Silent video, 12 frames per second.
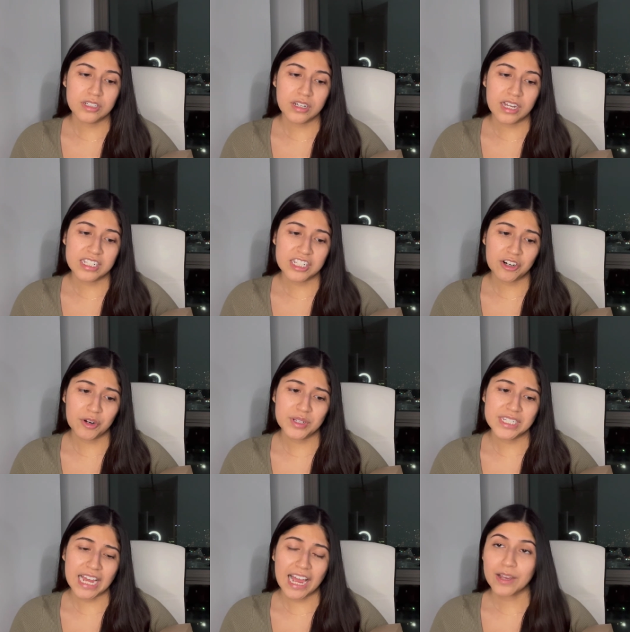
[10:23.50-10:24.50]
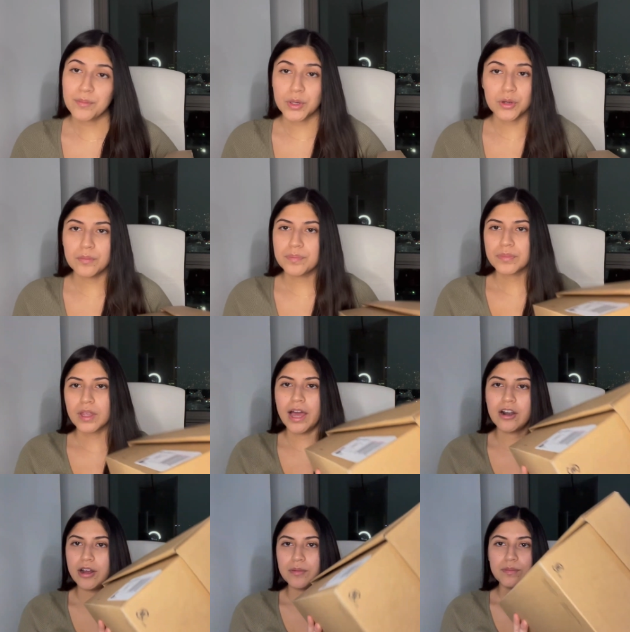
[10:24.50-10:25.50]
Adirondack boot. I
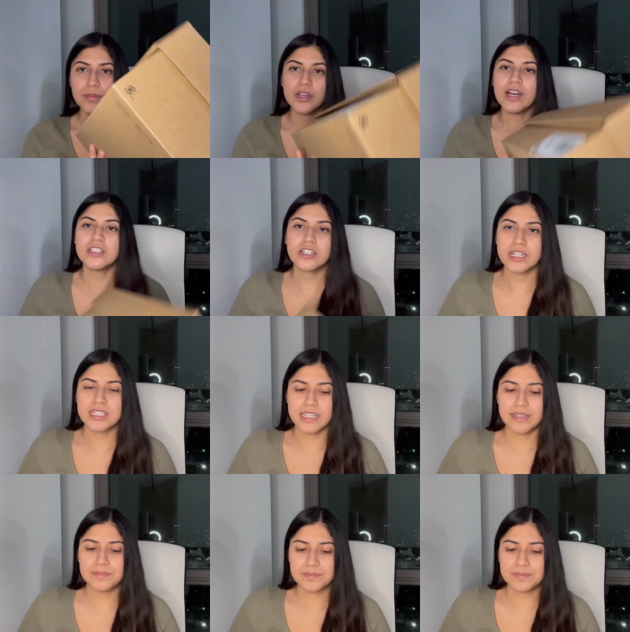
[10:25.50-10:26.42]
don't know, you guys are gonna see it.